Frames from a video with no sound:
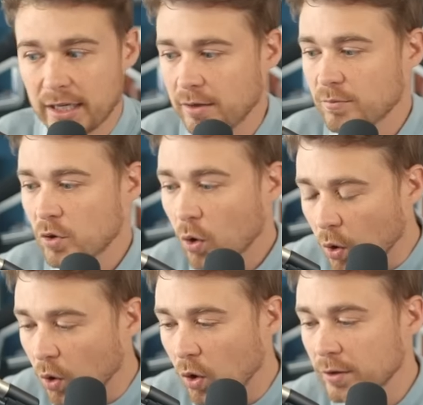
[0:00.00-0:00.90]
it.
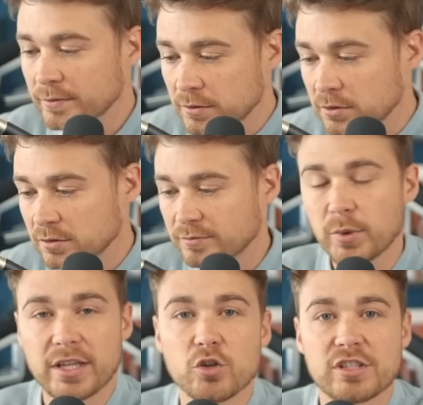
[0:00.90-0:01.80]
Or
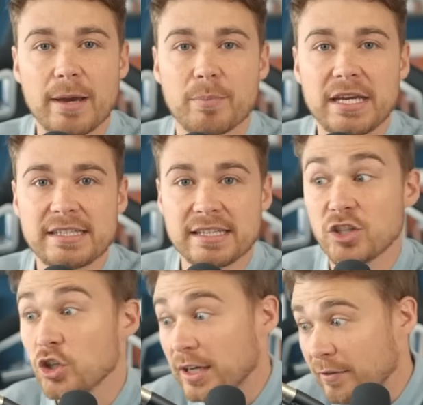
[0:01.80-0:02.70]
with those set pieces,
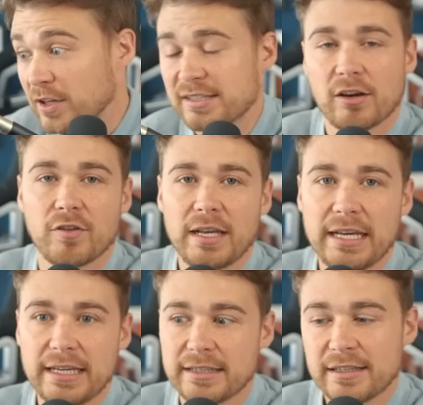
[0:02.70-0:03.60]
you're giving yourself a
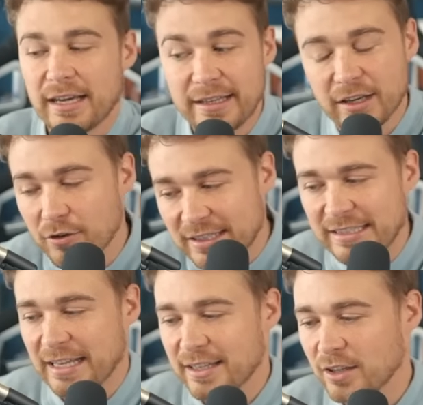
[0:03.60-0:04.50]
lead and then you're
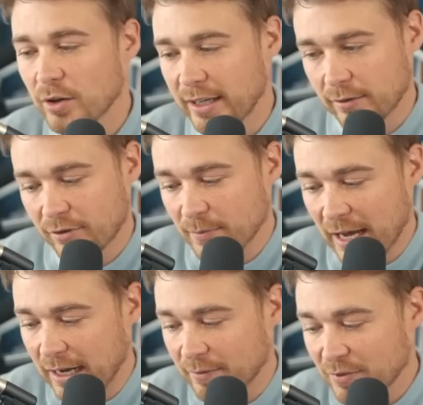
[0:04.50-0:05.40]
extending your lead from
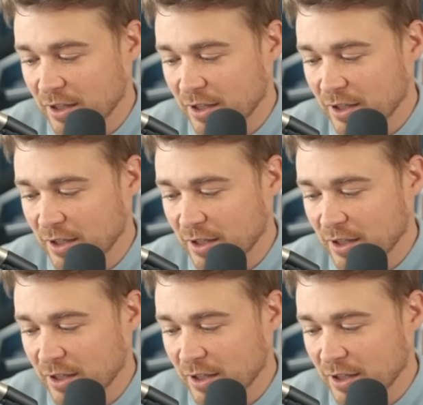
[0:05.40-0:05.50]
that.